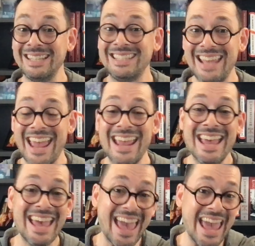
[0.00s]
say
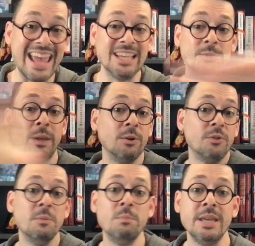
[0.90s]
A is better
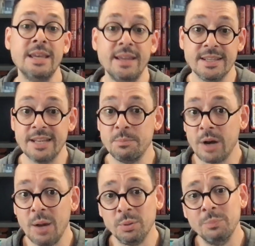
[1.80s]
than B is a
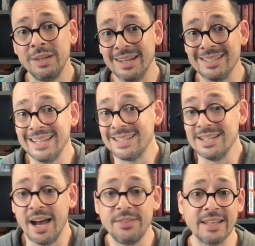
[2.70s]
problem, because it's
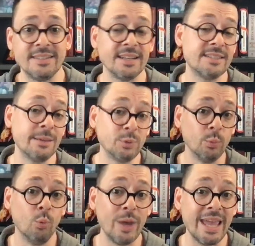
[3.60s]
not. That's an
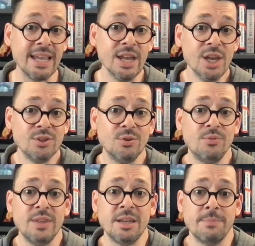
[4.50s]
acceptable way to
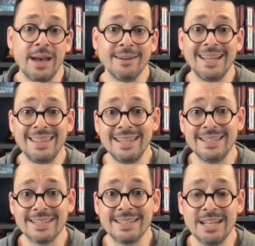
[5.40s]
think about a
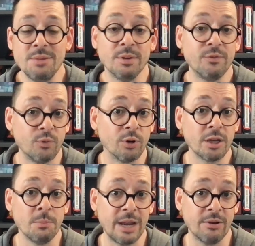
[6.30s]
thesis statement for a
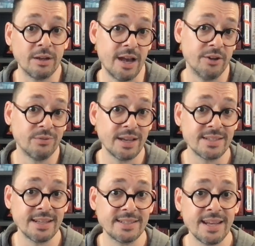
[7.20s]
compare and
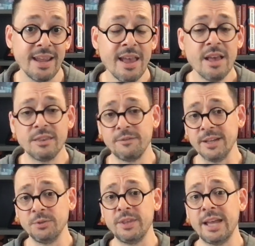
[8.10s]
contrast essay. The
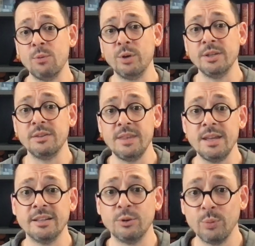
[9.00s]
final thing I want you to think,
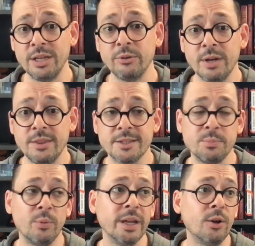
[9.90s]
and I'll reiterate this
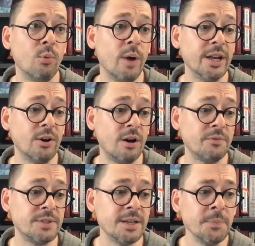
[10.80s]
point quite
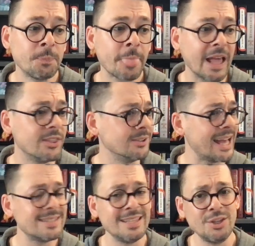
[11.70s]
often, the
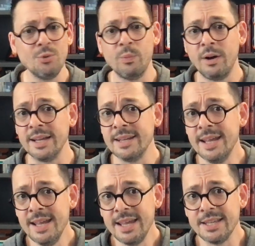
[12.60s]
last thing you want
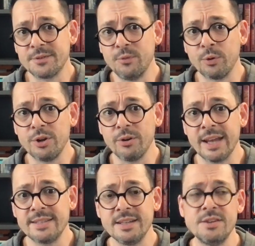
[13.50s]
is for your
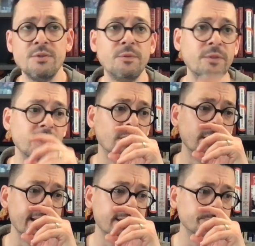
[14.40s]
essay to feel
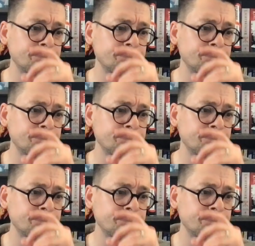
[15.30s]
like